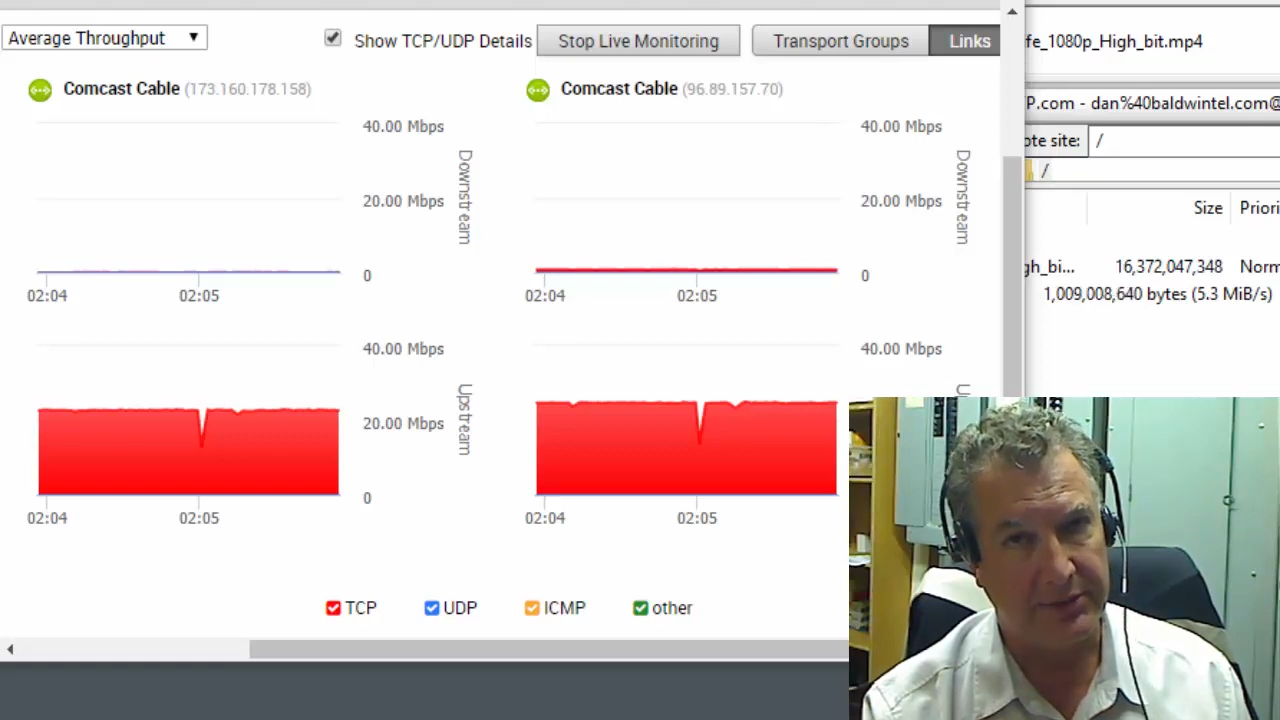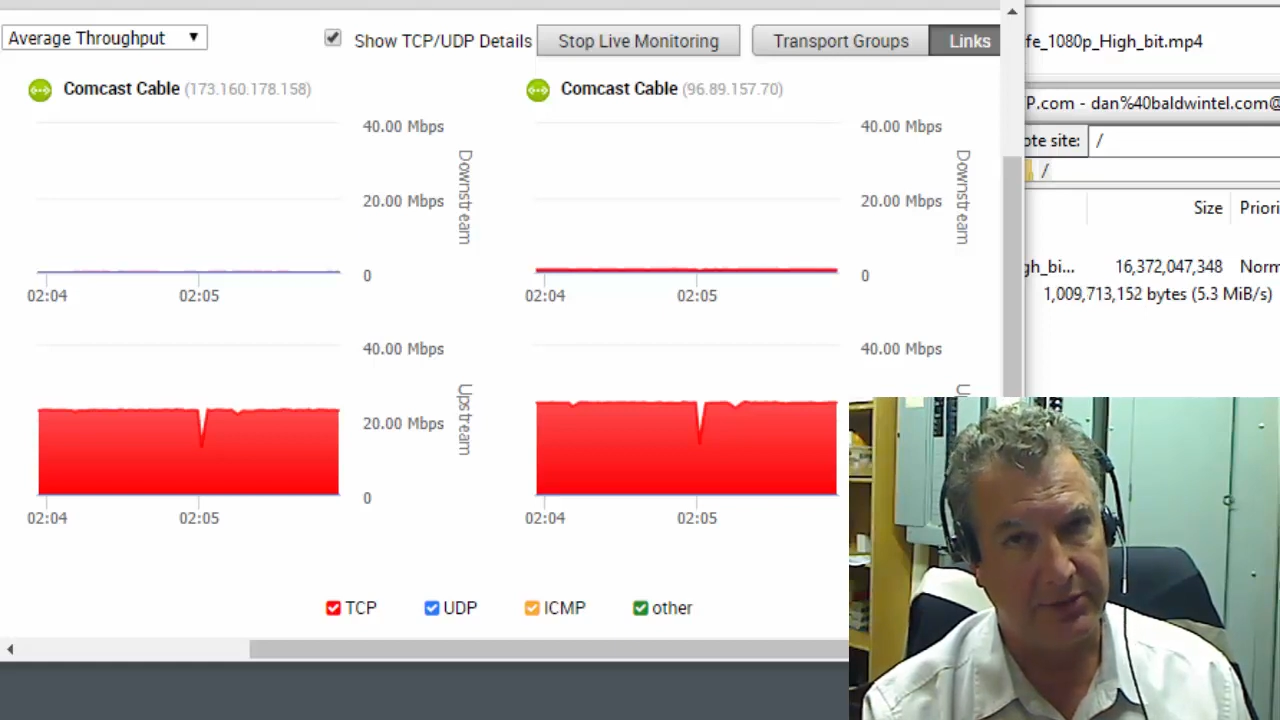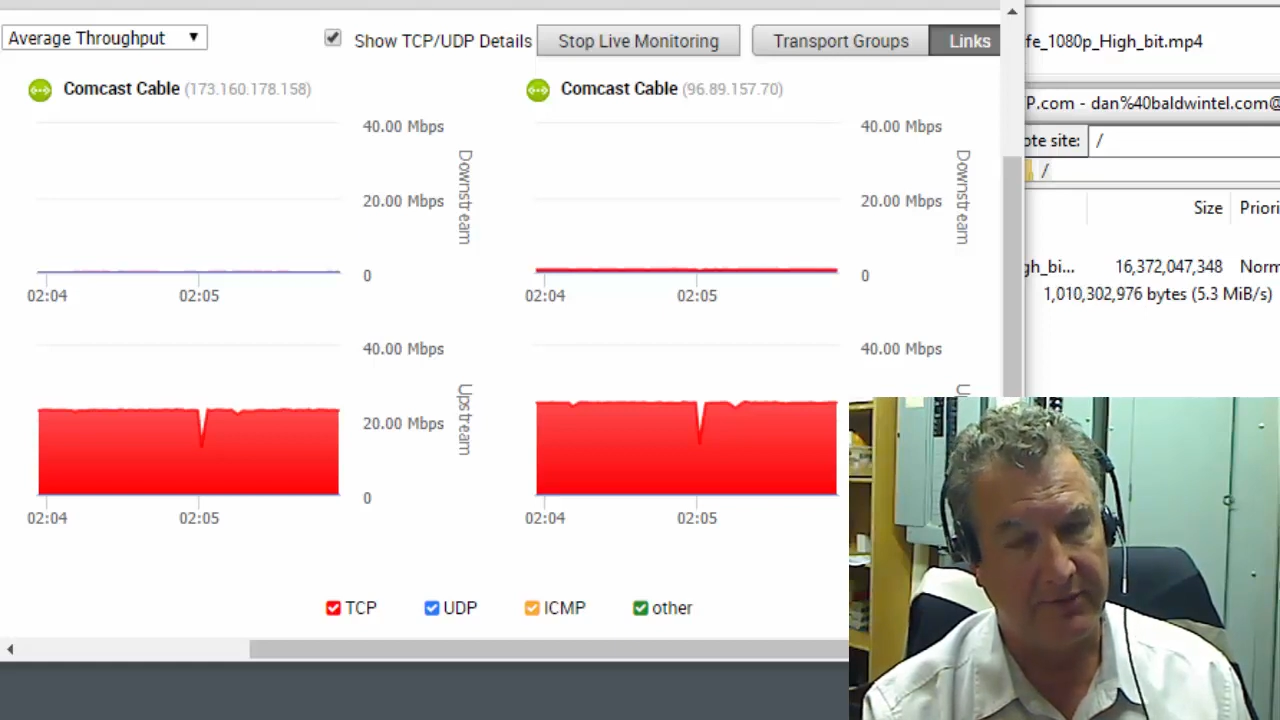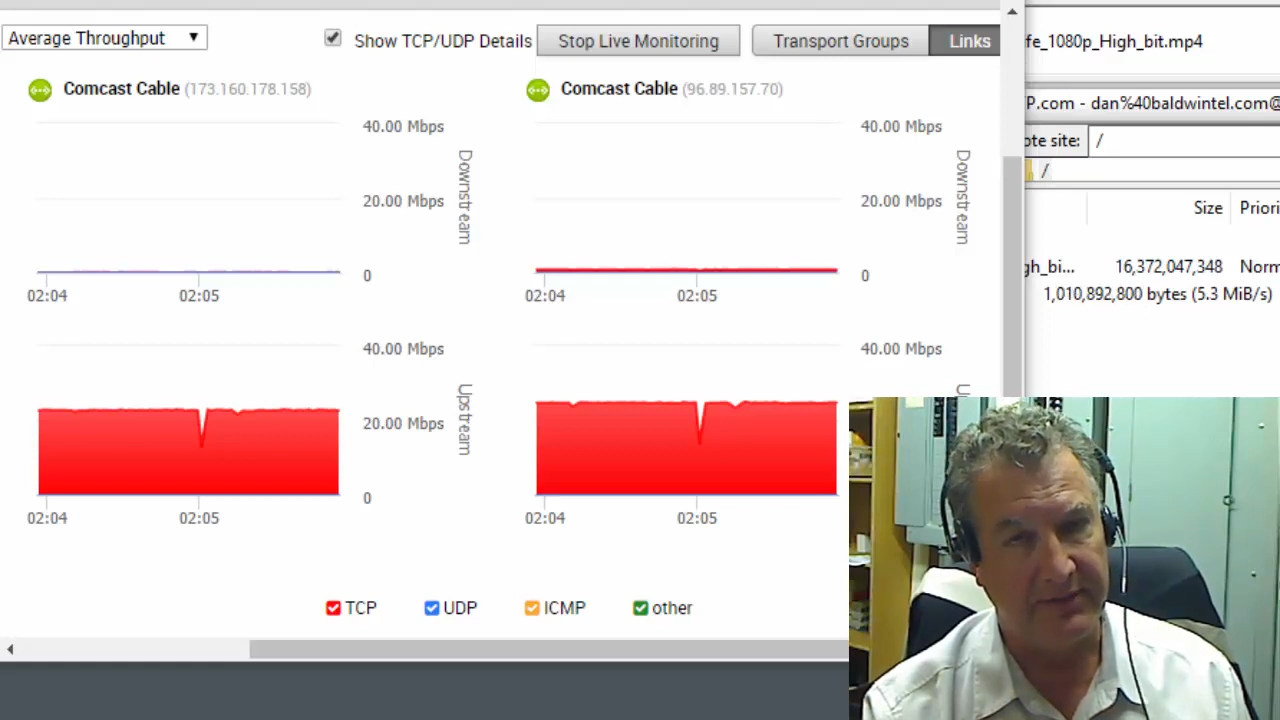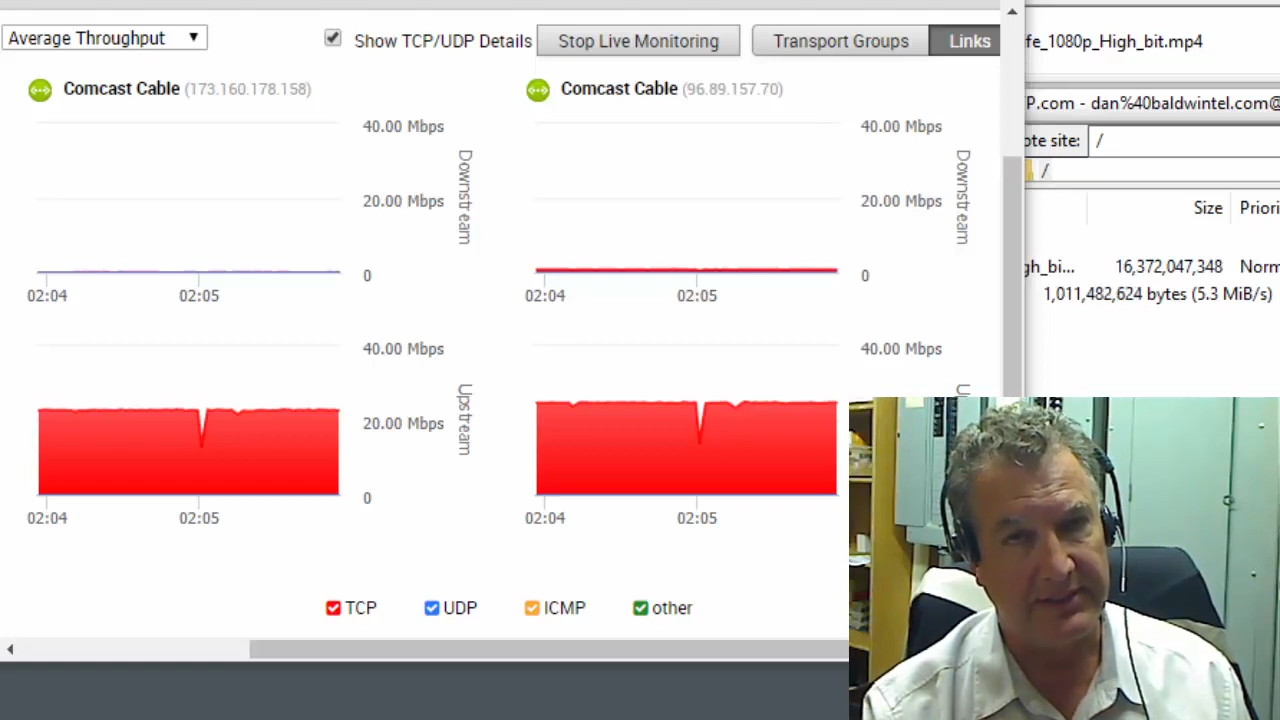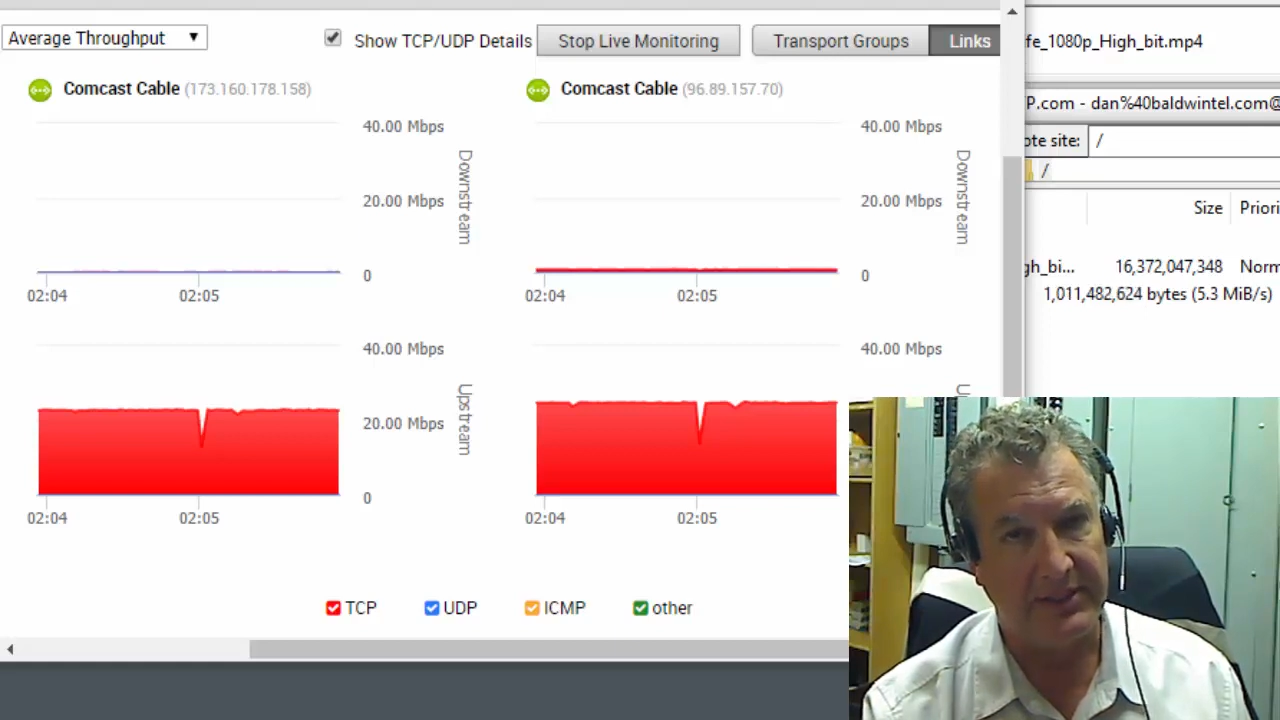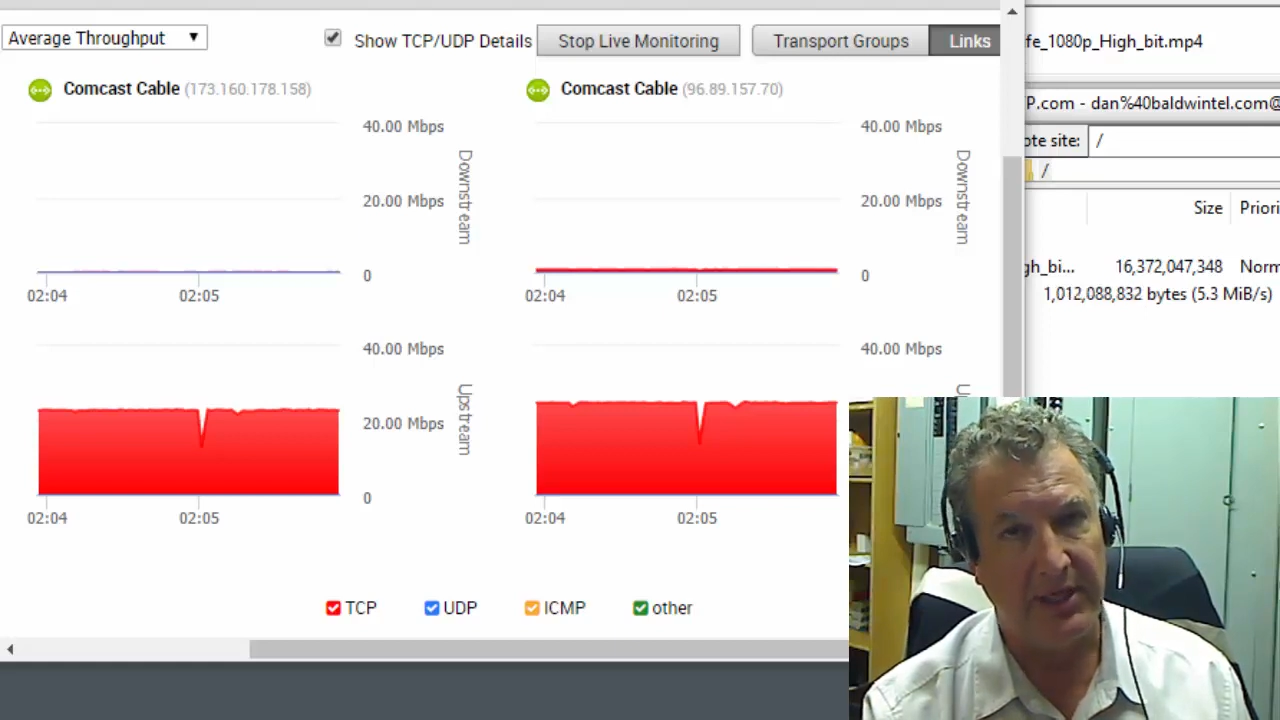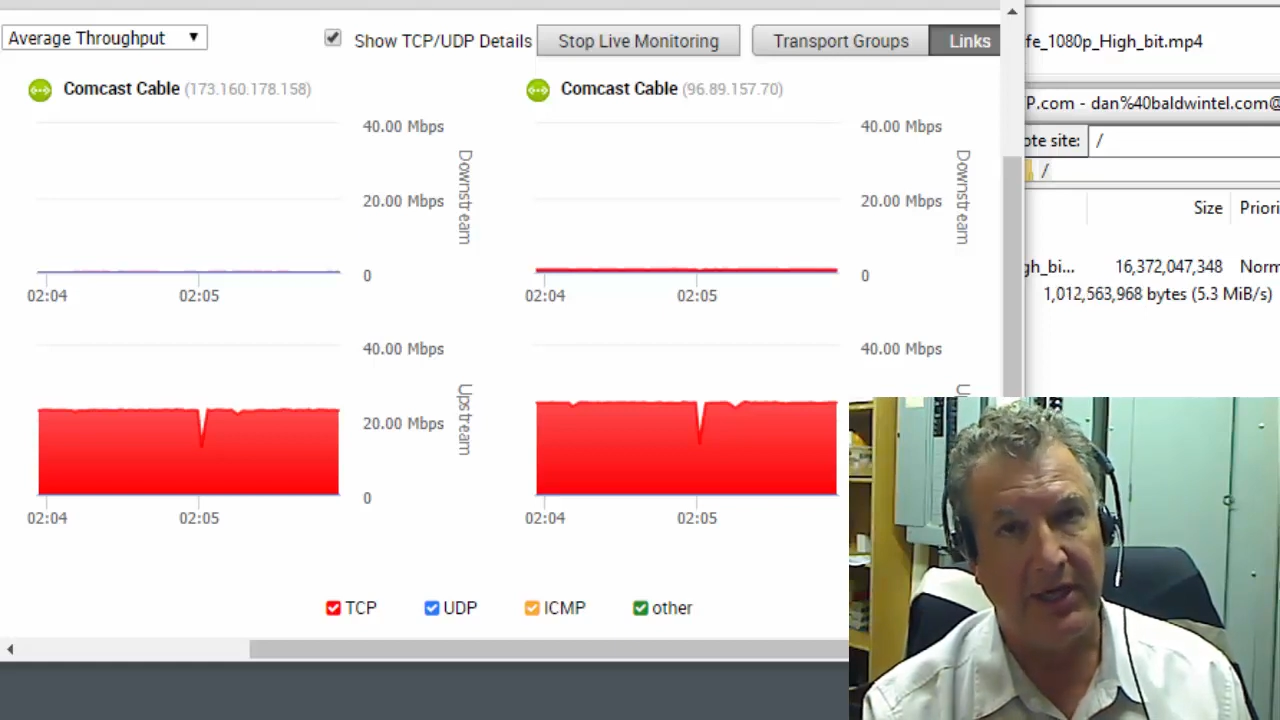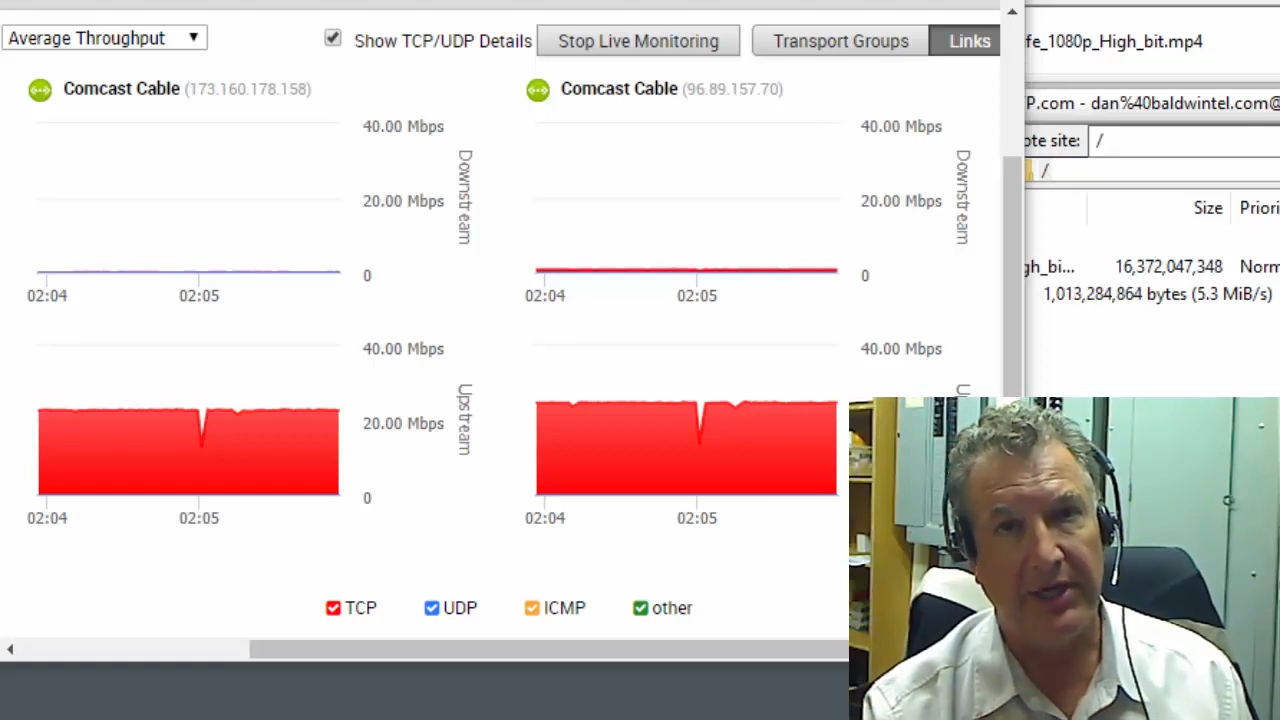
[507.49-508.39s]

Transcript: service